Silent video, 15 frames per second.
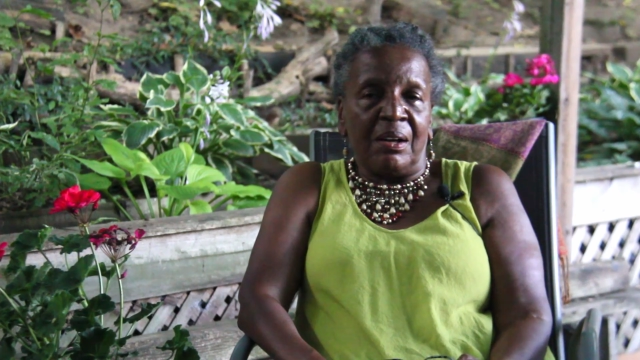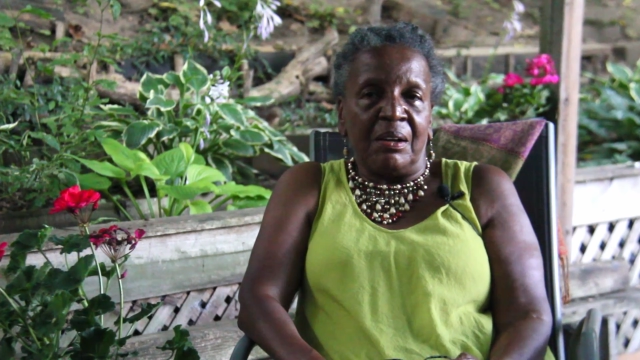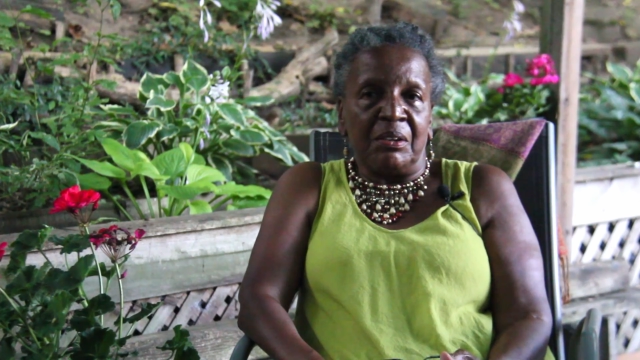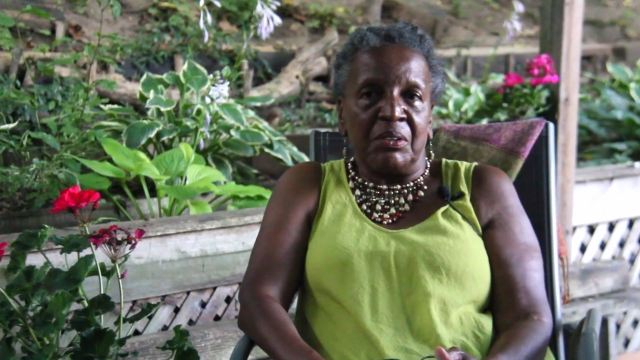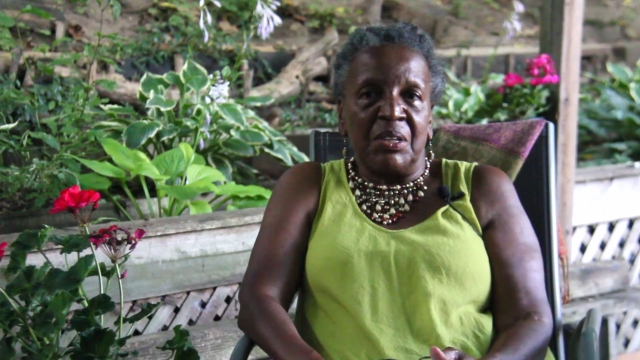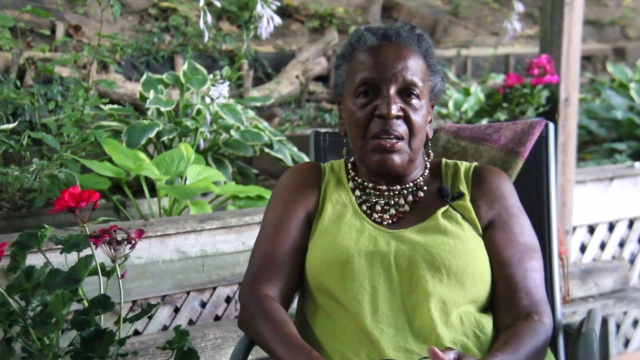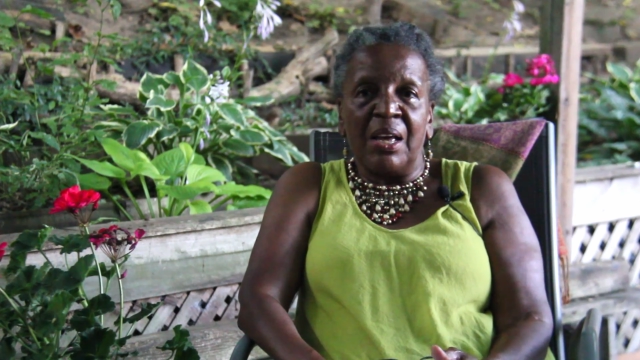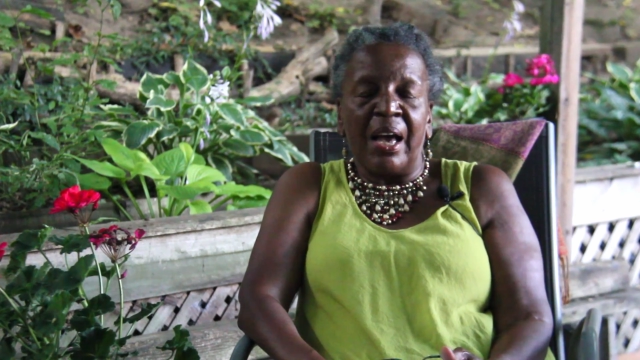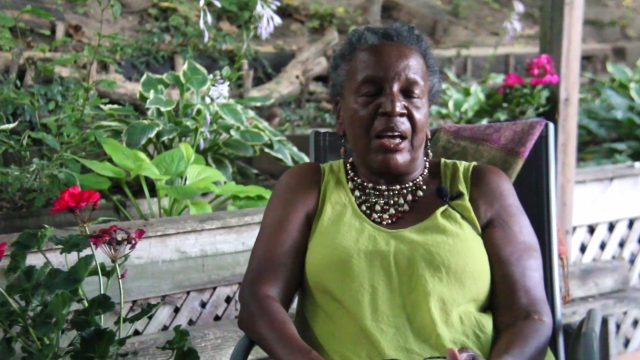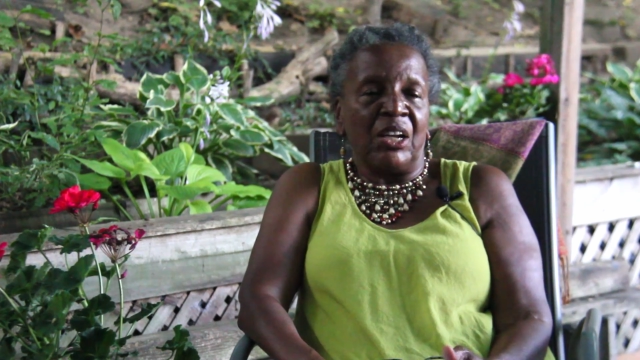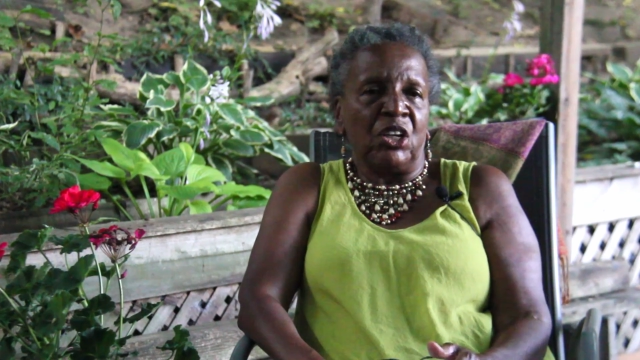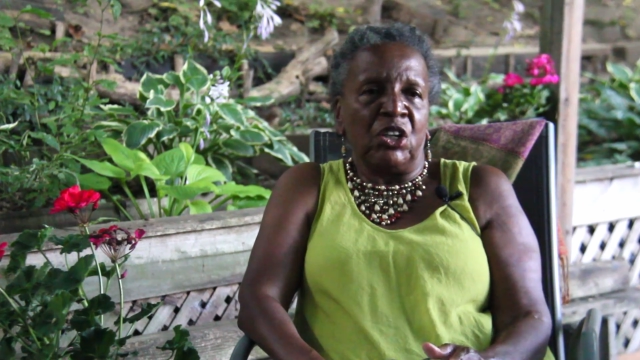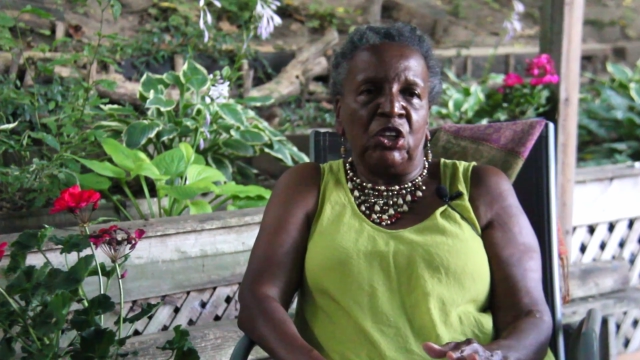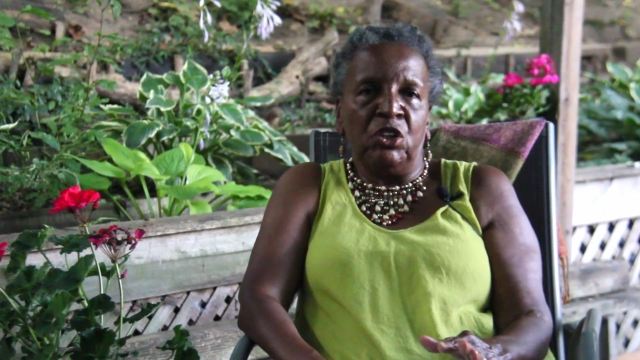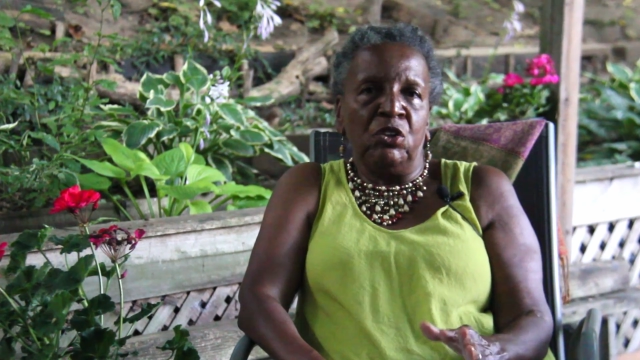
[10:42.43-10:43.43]
he had a
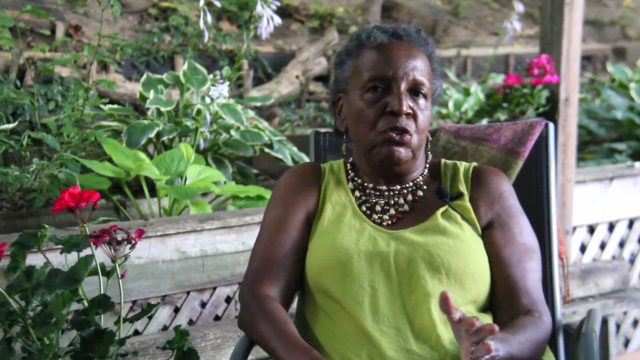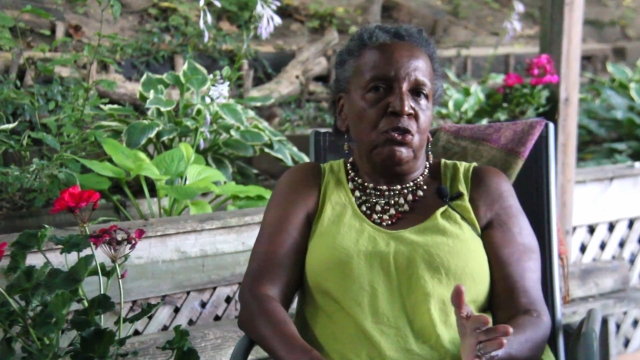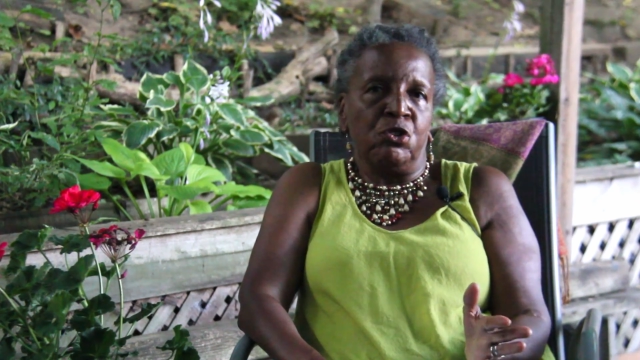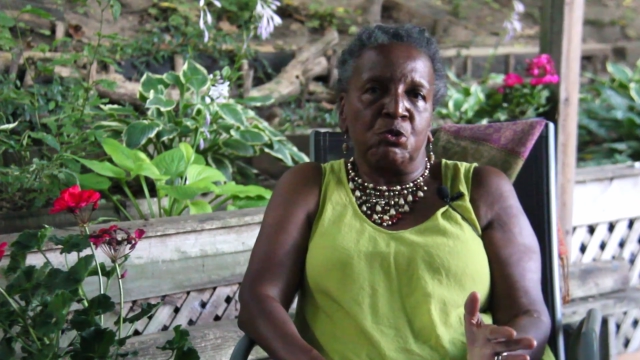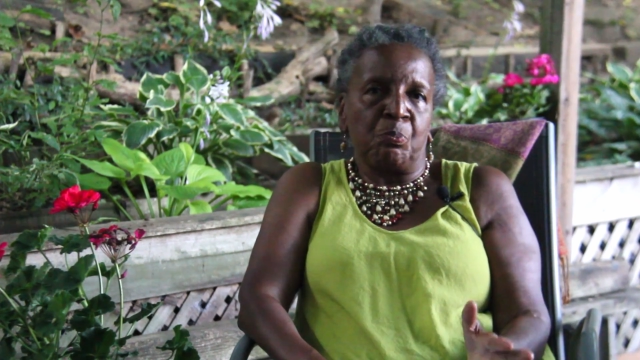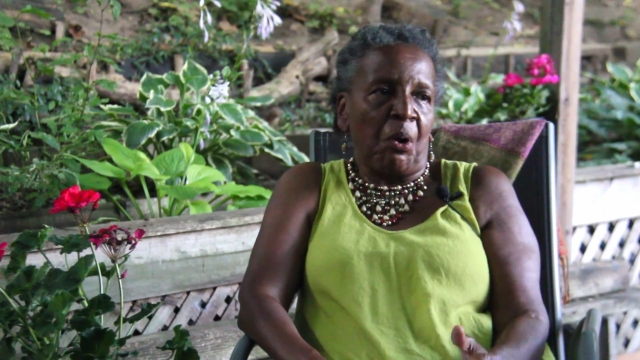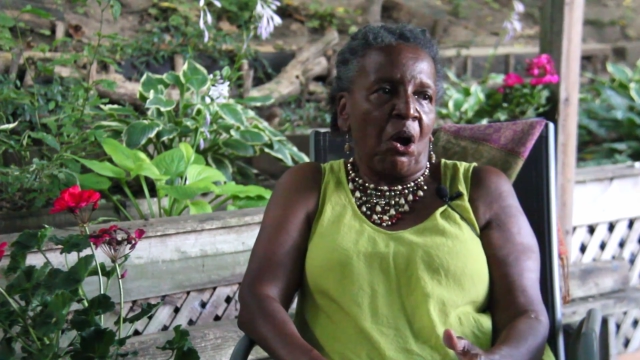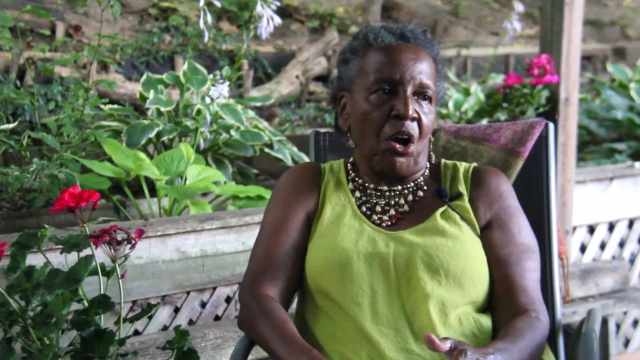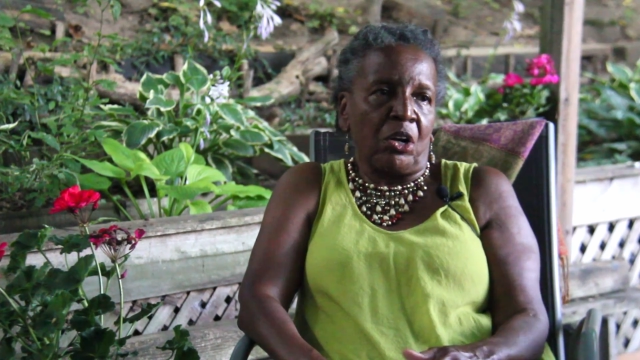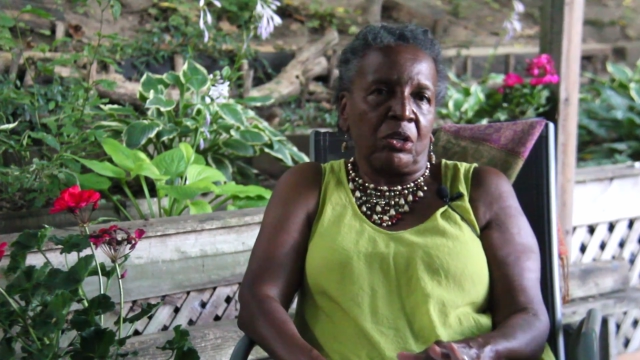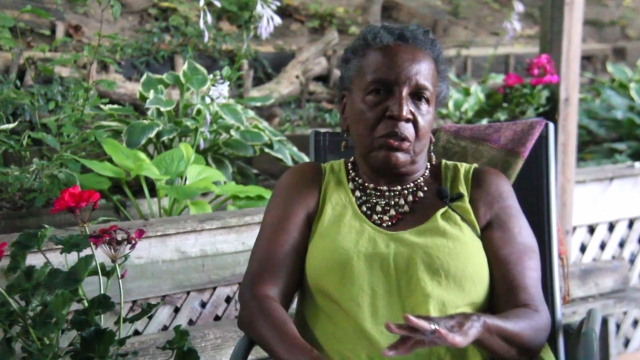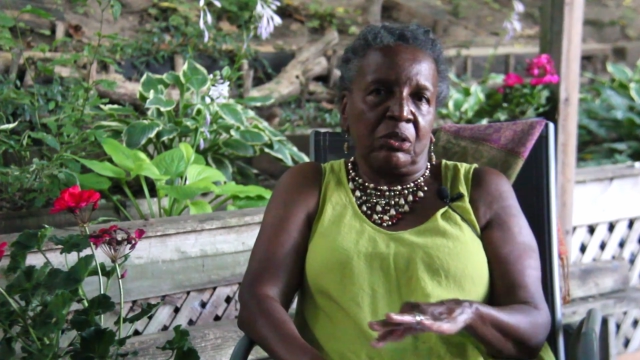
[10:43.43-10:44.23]
huge park.